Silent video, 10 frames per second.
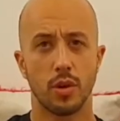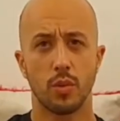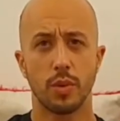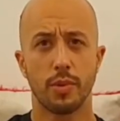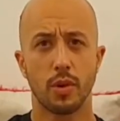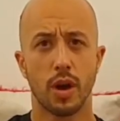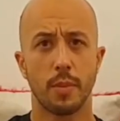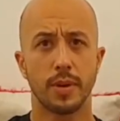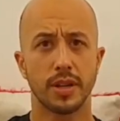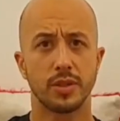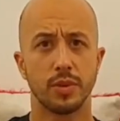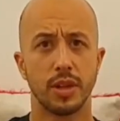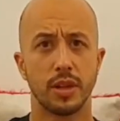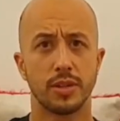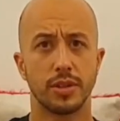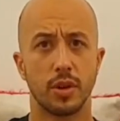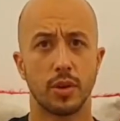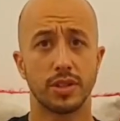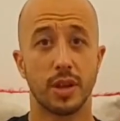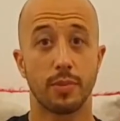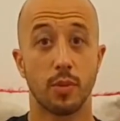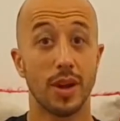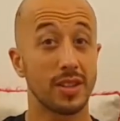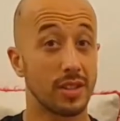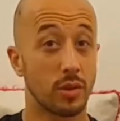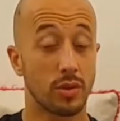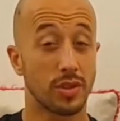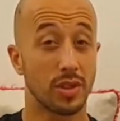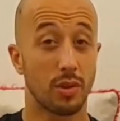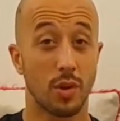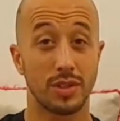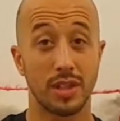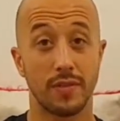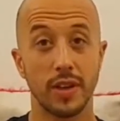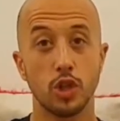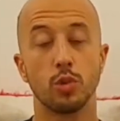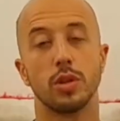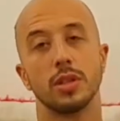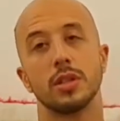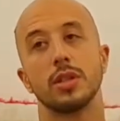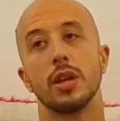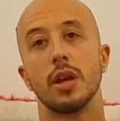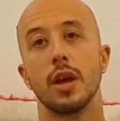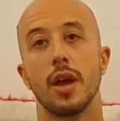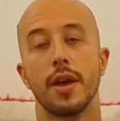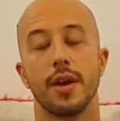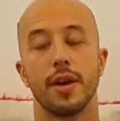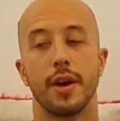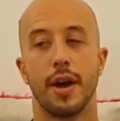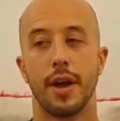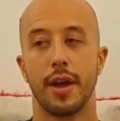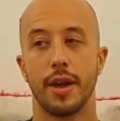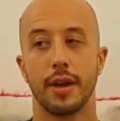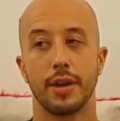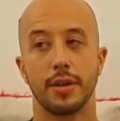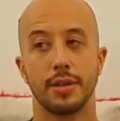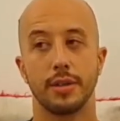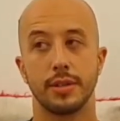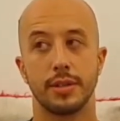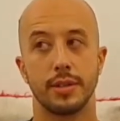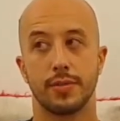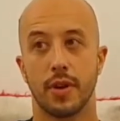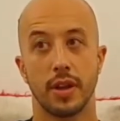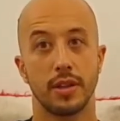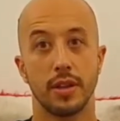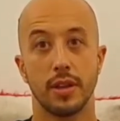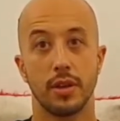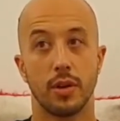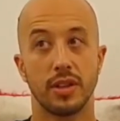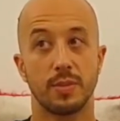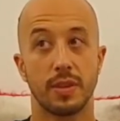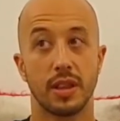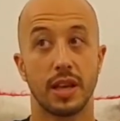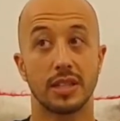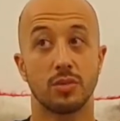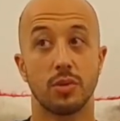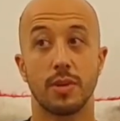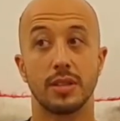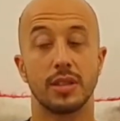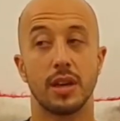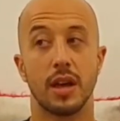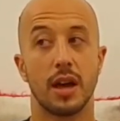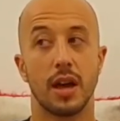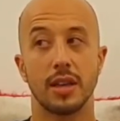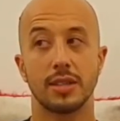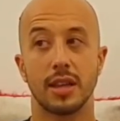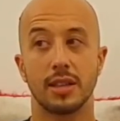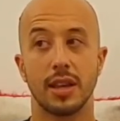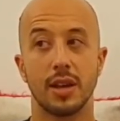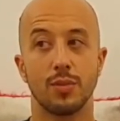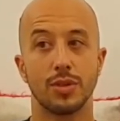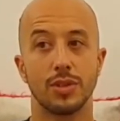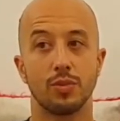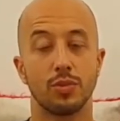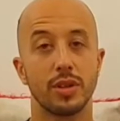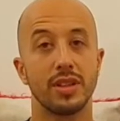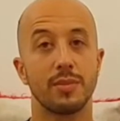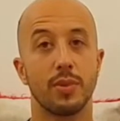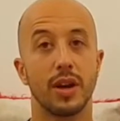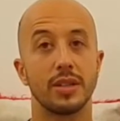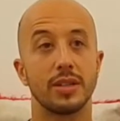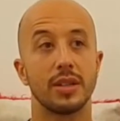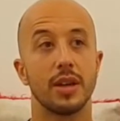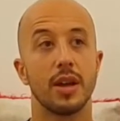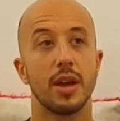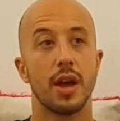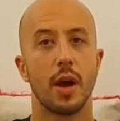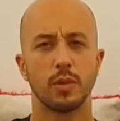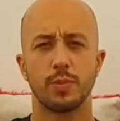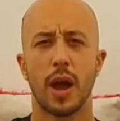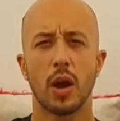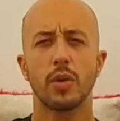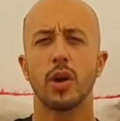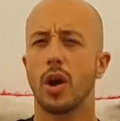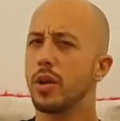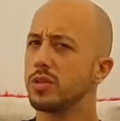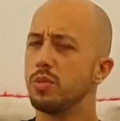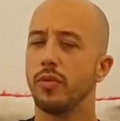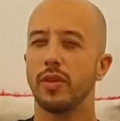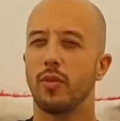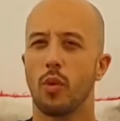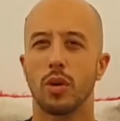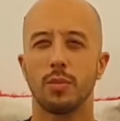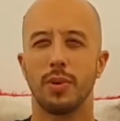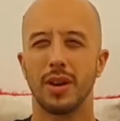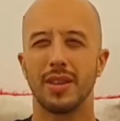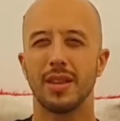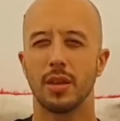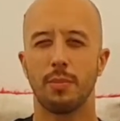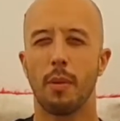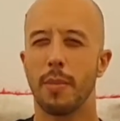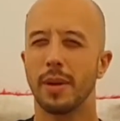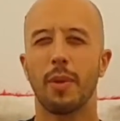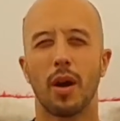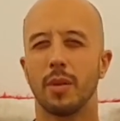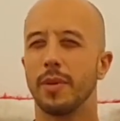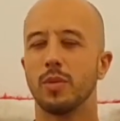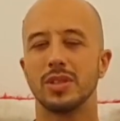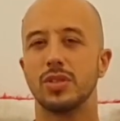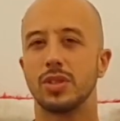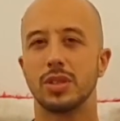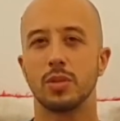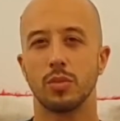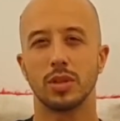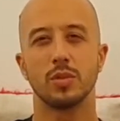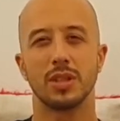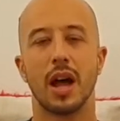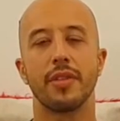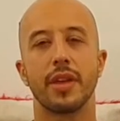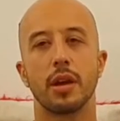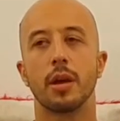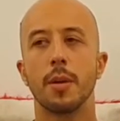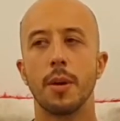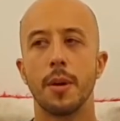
we broke up because we needed to go our separate ways in order to grow as individuals. And frankly, I spent the last 3 months, it's not that I was really depressed, I was powering on, I was moving forward, but a big part of me was not there.